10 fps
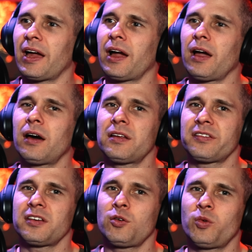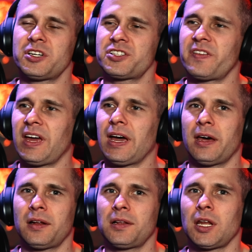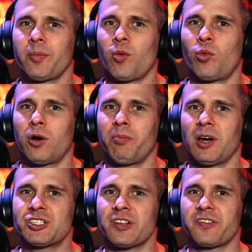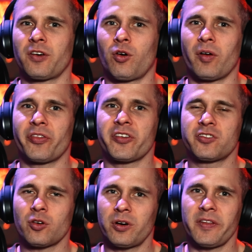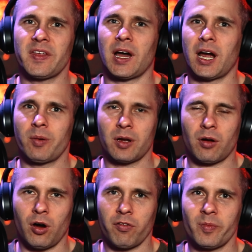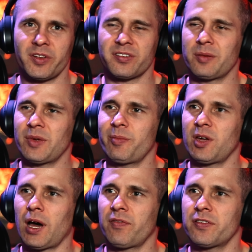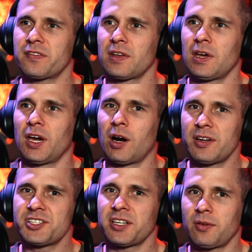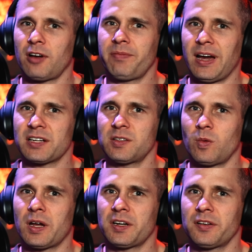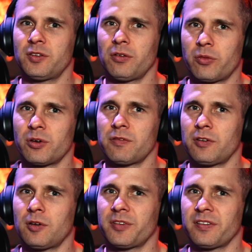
I honestly wish they had a little bit more budget. So the story that I recall from this, and I may be off, is originally Ralph Bakshi wanted to do 3 films.